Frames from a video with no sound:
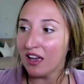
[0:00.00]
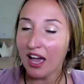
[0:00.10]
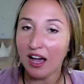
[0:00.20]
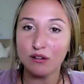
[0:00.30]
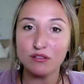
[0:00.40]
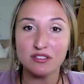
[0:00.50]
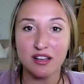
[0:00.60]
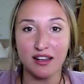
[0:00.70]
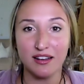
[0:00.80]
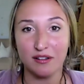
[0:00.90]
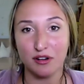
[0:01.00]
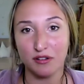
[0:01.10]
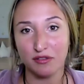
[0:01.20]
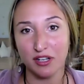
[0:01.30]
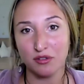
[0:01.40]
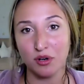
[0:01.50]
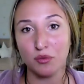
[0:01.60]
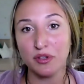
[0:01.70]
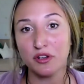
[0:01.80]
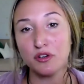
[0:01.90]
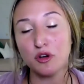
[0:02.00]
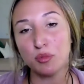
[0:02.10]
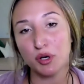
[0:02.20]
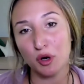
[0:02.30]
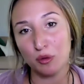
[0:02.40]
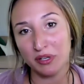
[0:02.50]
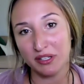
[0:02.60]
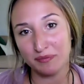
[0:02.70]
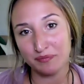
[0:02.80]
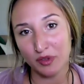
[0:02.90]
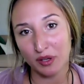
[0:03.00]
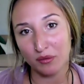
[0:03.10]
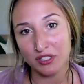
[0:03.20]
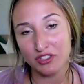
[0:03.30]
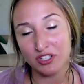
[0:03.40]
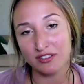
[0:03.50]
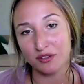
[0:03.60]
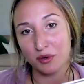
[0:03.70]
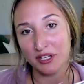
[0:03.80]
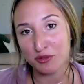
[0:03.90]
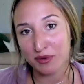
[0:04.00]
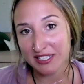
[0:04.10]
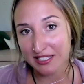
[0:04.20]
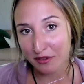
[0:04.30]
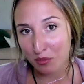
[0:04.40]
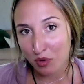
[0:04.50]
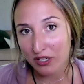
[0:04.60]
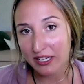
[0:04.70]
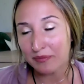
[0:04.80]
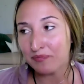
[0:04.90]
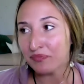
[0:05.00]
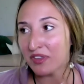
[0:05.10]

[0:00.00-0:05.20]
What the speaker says: outside of her front door with her notebook open, which is the way she begins every morning.